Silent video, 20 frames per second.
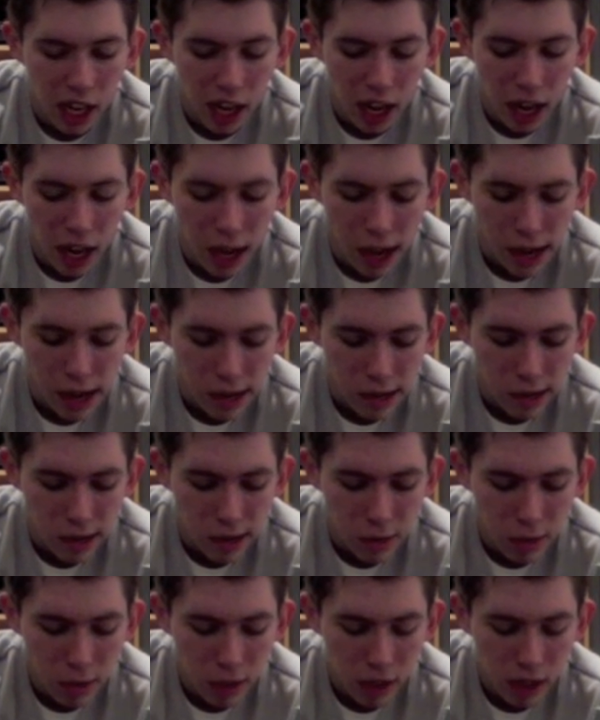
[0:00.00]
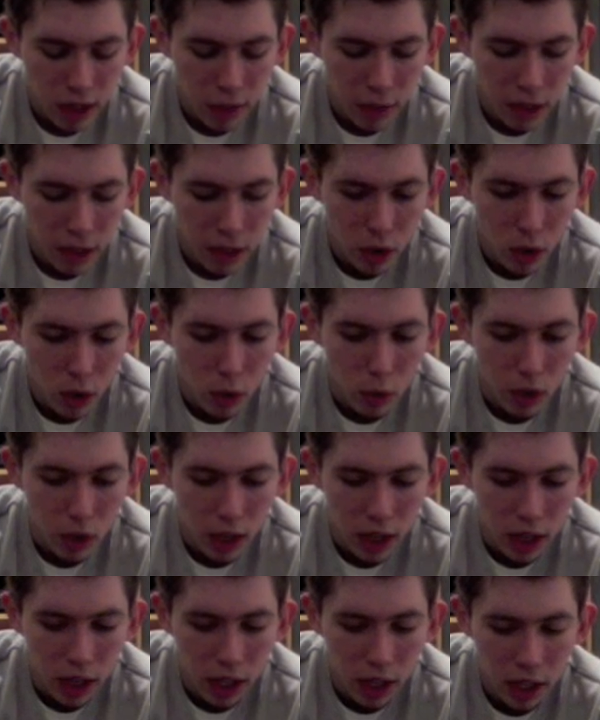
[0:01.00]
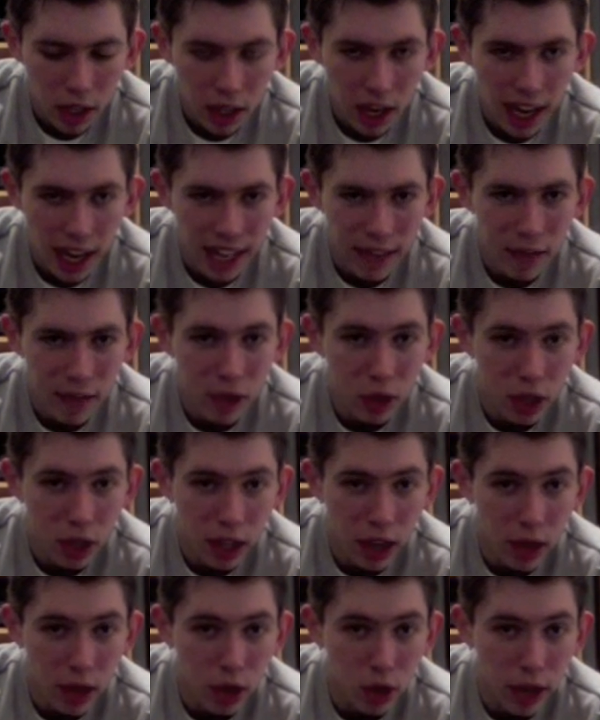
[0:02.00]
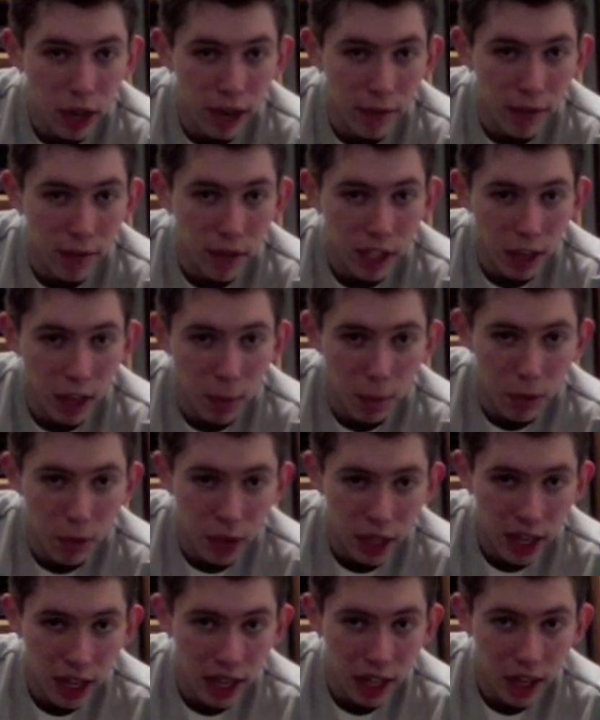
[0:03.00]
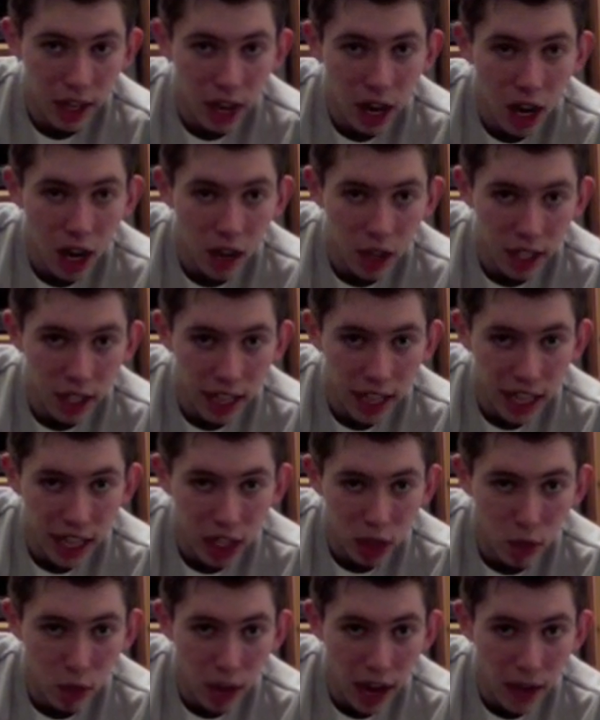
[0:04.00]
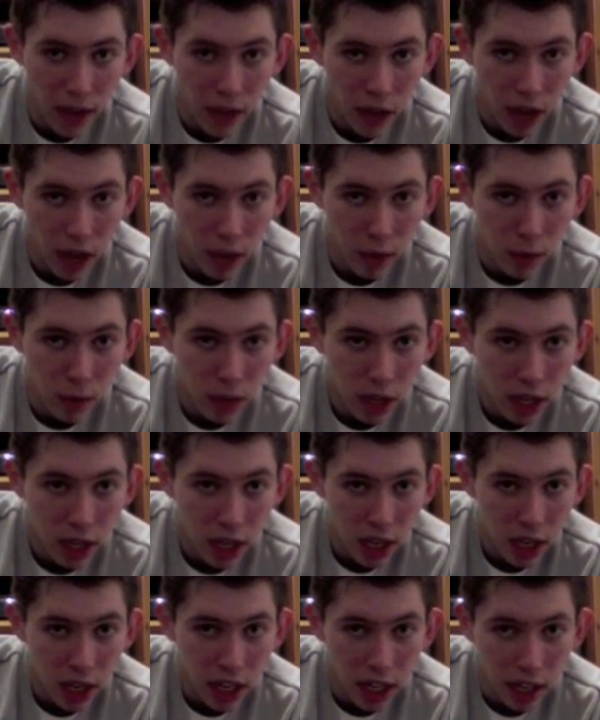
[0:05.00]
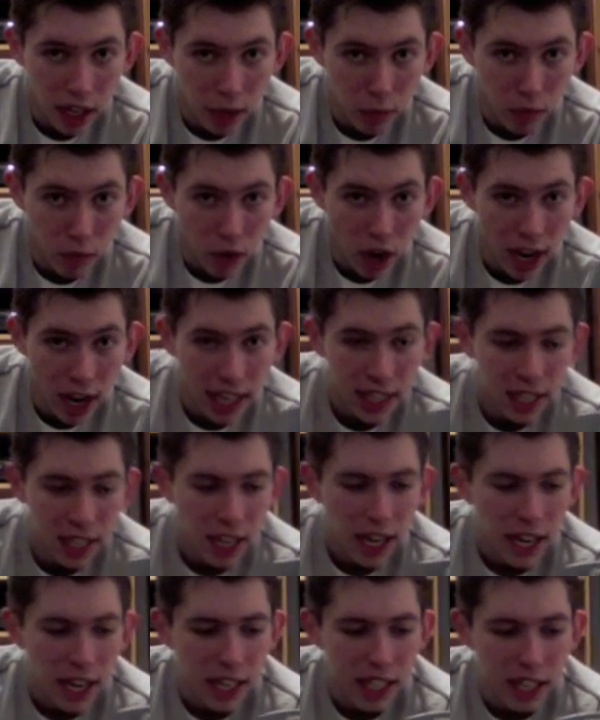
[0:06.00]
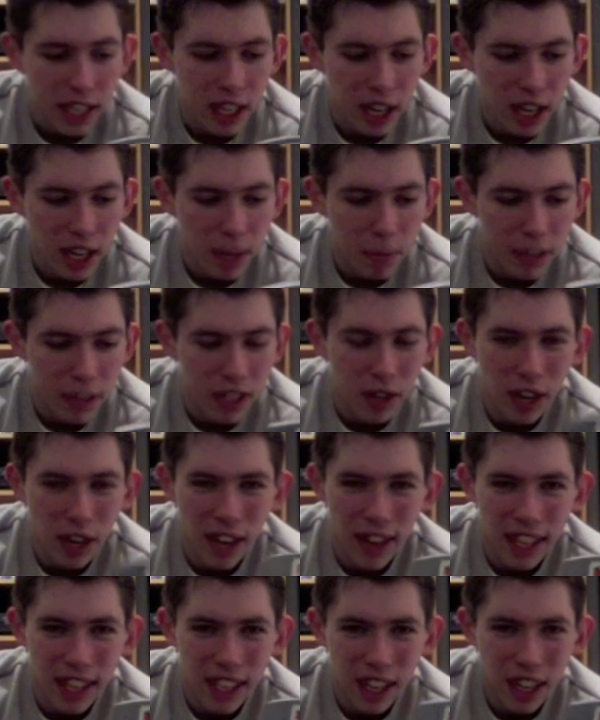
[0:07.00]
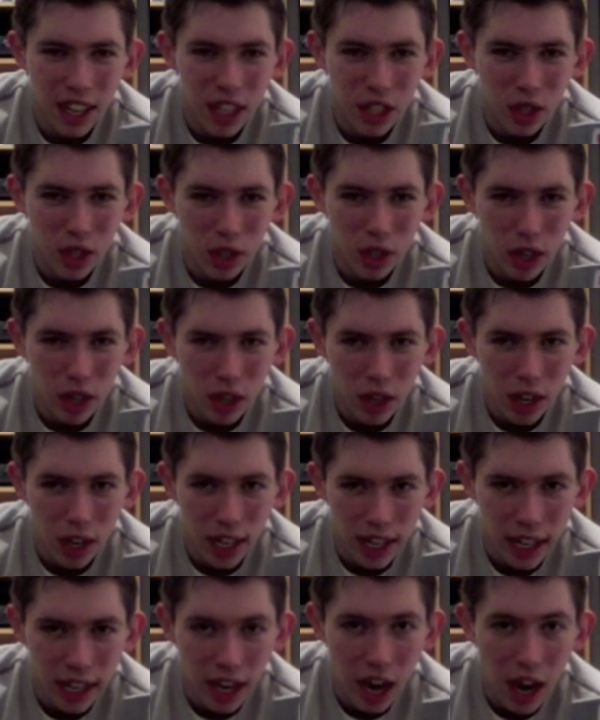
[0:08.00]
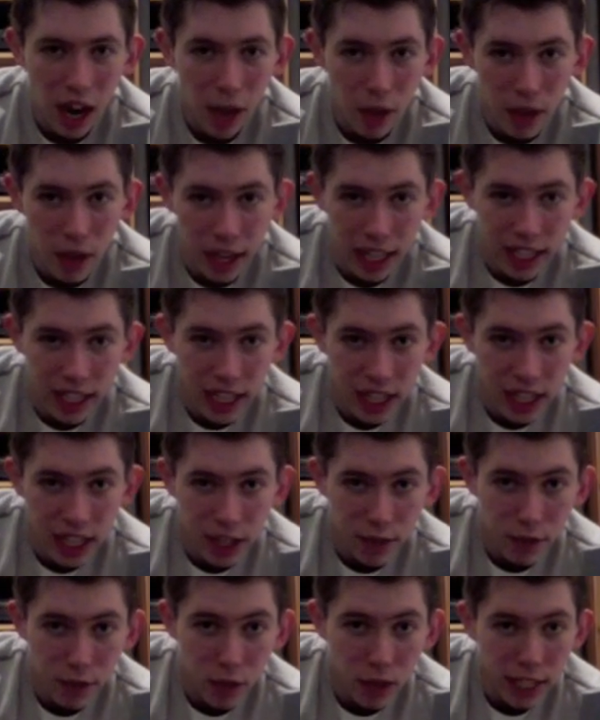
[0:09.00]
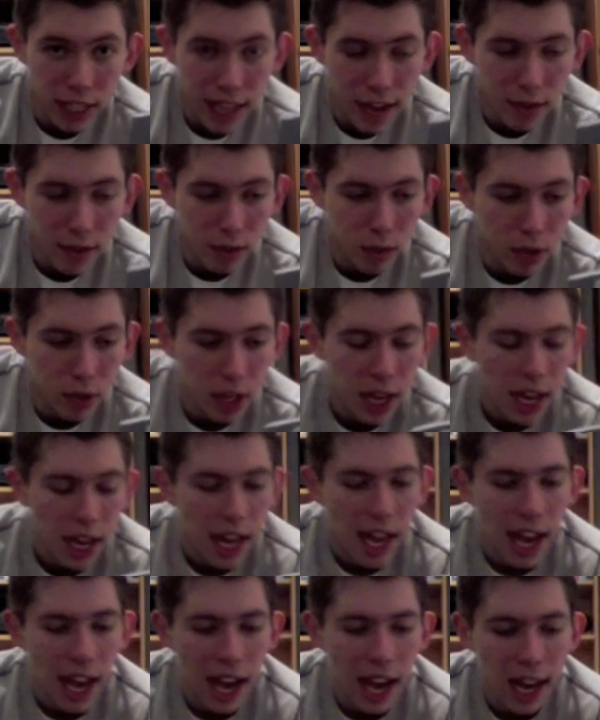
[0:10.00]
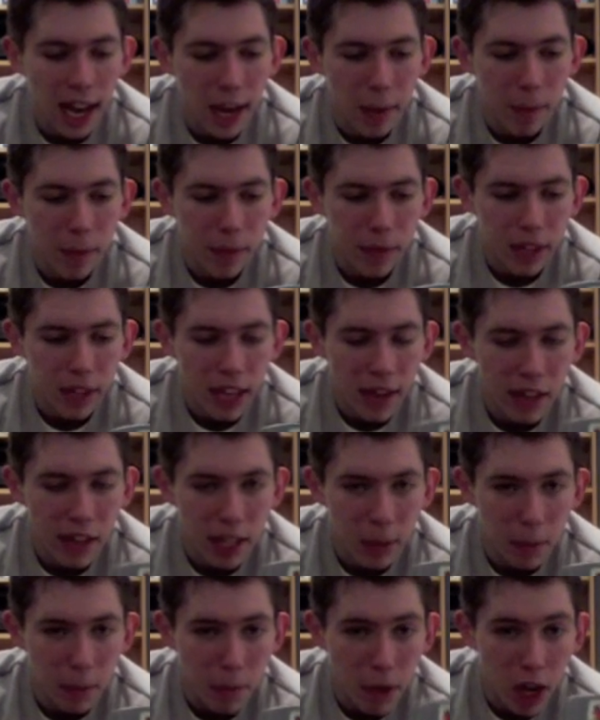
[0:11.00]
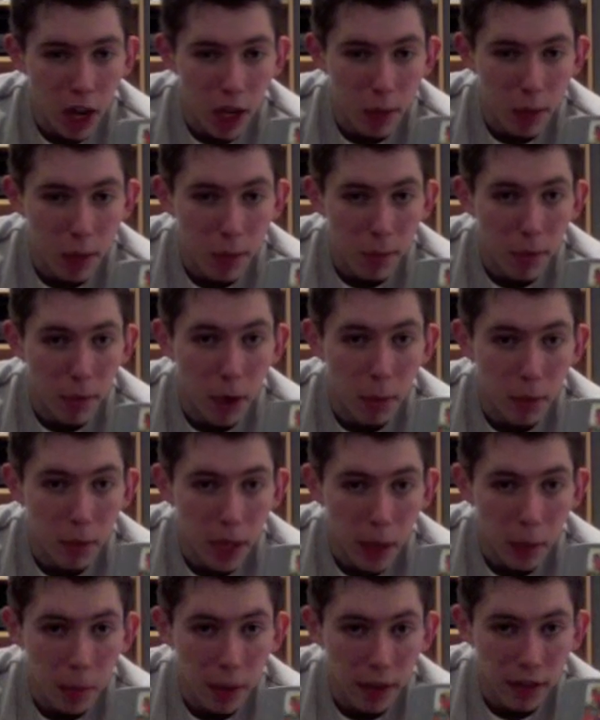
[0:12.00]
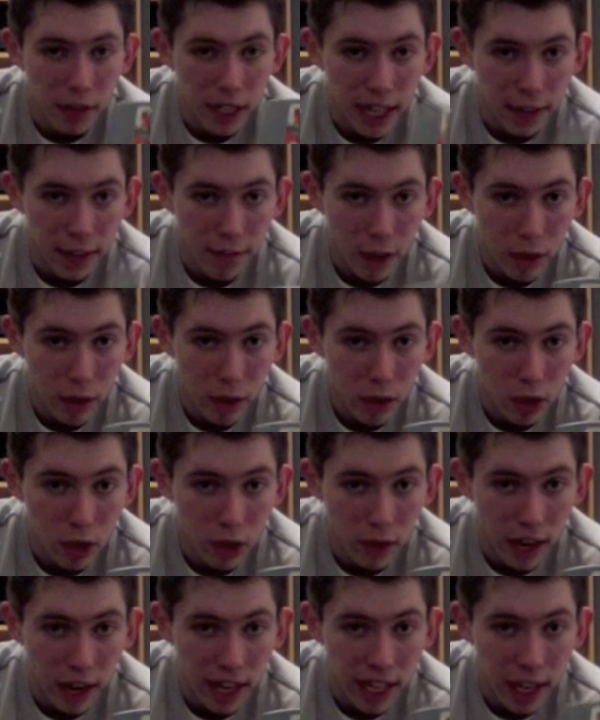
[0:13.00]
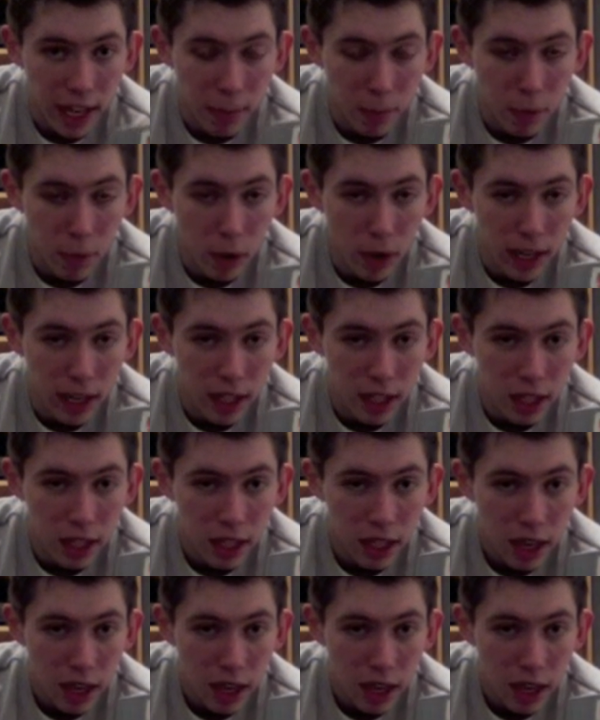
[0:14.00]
I don't know what it's called, like if you're on a ghost train for example, the kind of cart that takes you around the whole ride. It's not like that, it's kind of just kind of like a cart thing. It takes you through these levels, and every time a Pokemon pops up you have to take photos of it, and you get points